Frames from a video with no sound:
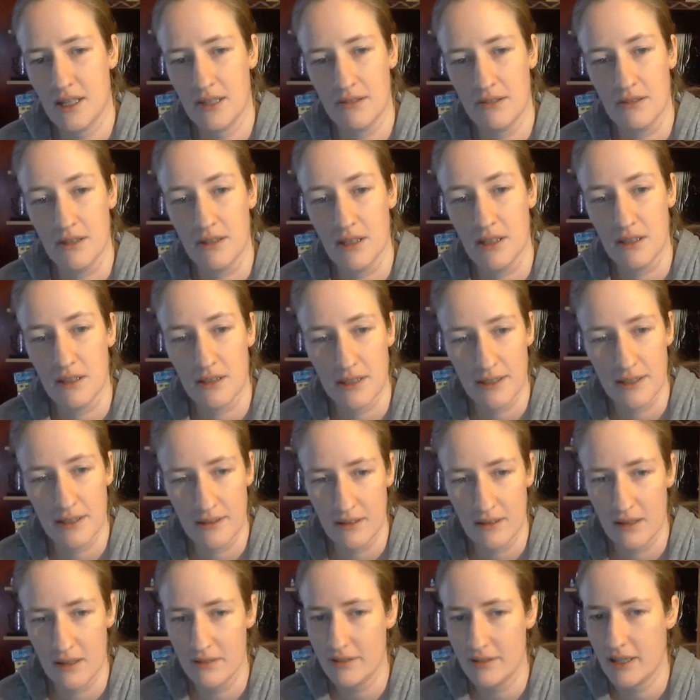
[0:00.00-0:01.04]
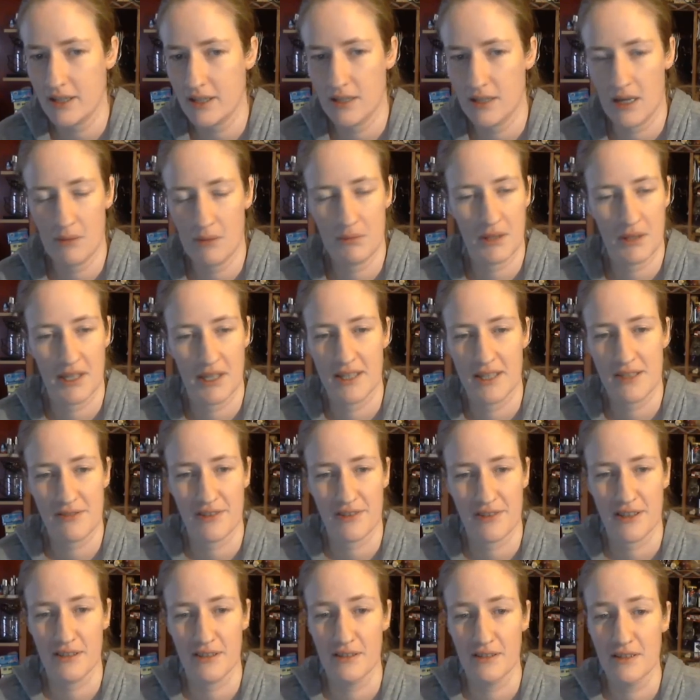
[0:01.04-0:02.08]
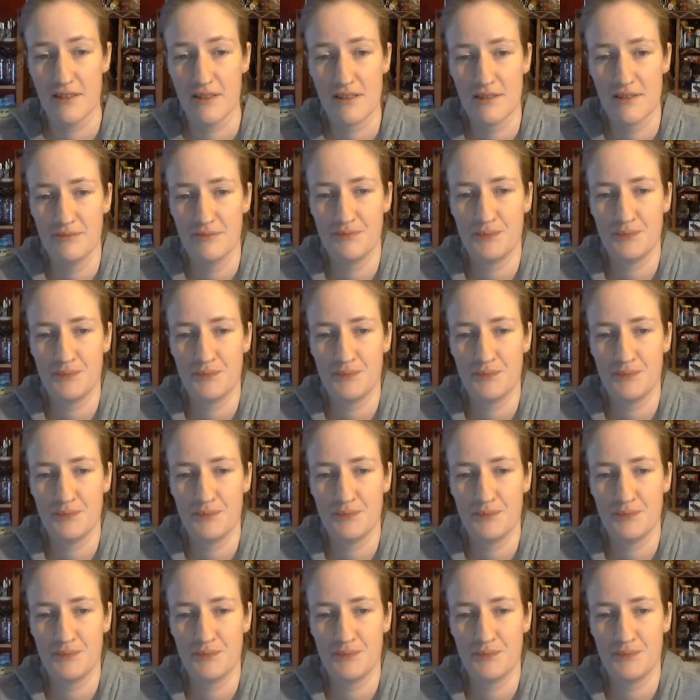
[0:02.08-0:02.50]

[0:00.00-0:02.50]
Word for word: really love how that place feels